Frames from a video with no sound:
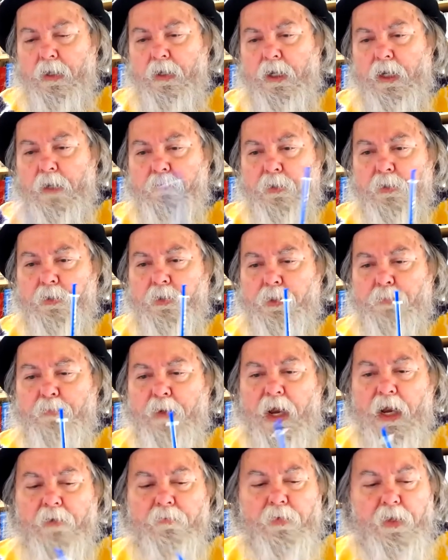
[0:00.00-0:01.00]
and put this
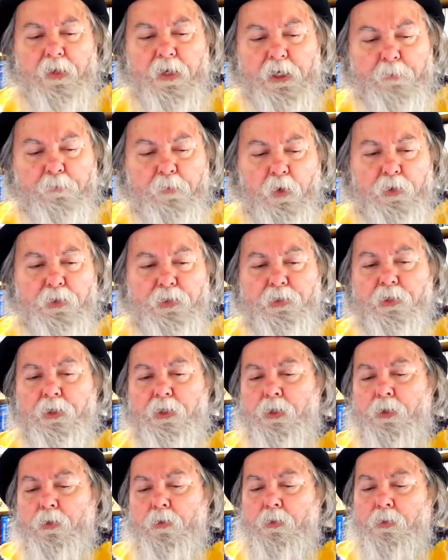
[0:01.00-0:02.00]
back for the next person to
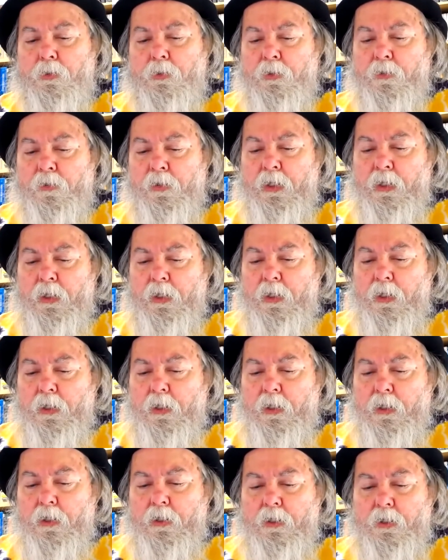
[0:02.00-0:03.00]
use.
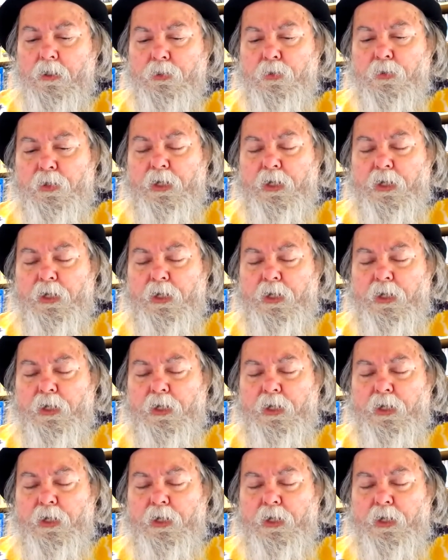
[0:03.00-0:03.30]
So in